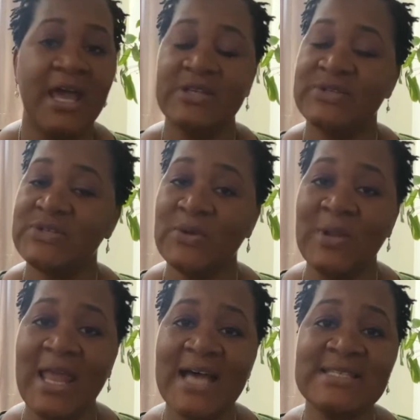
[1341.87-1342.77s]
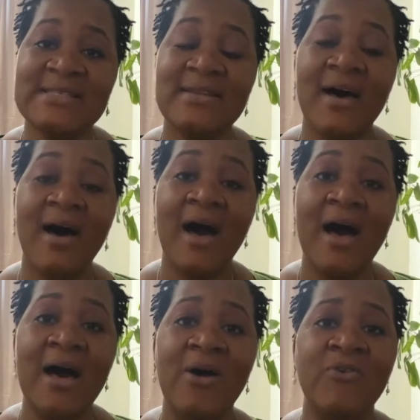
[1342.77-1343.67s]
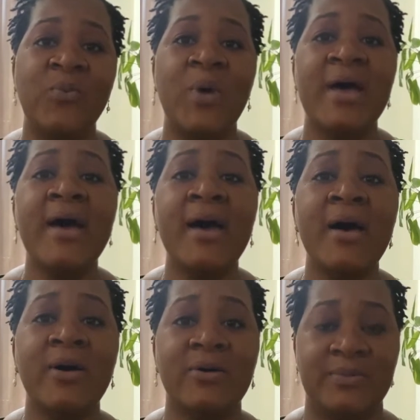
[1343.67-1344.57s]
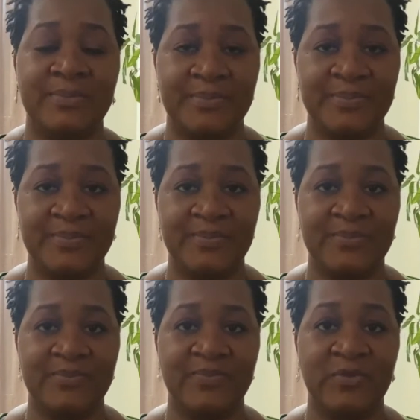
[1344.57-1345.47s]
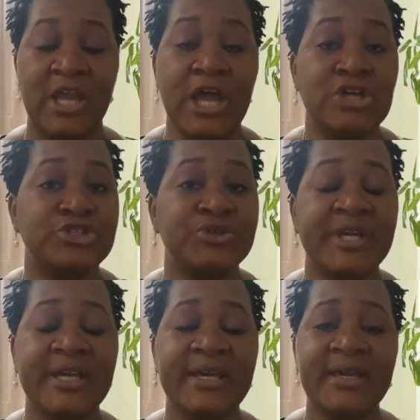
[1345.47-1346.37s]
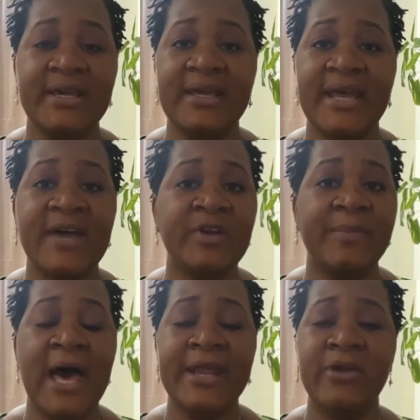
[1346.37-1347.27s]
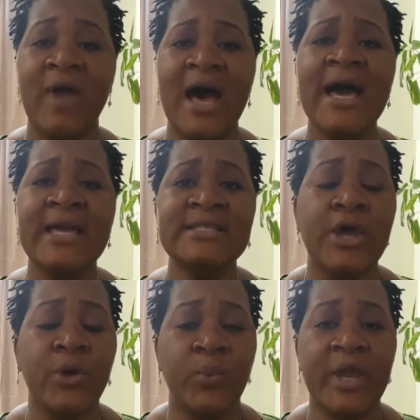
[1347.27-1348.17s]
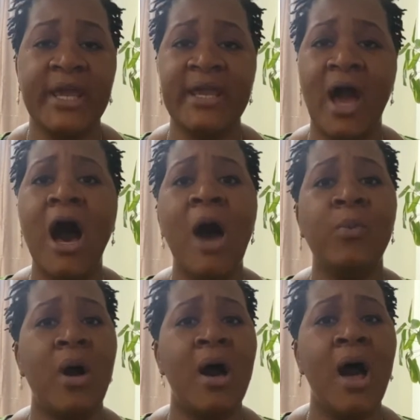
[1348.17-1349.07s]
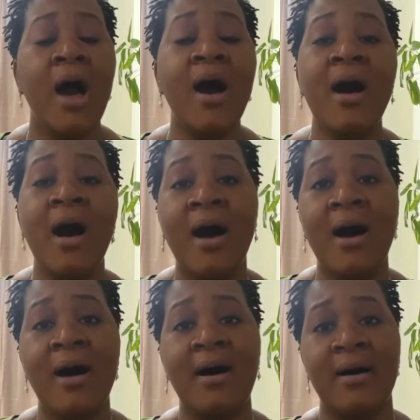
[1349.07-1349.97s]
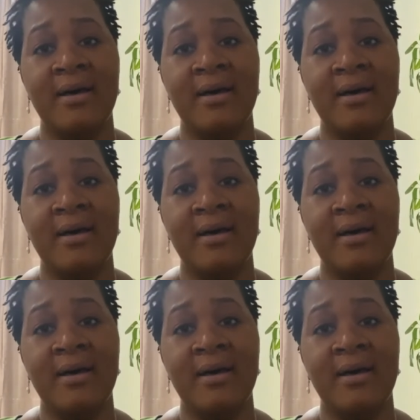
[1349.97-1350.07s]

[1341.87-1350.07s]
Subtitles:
So let's love well, treat everybody right. We are one.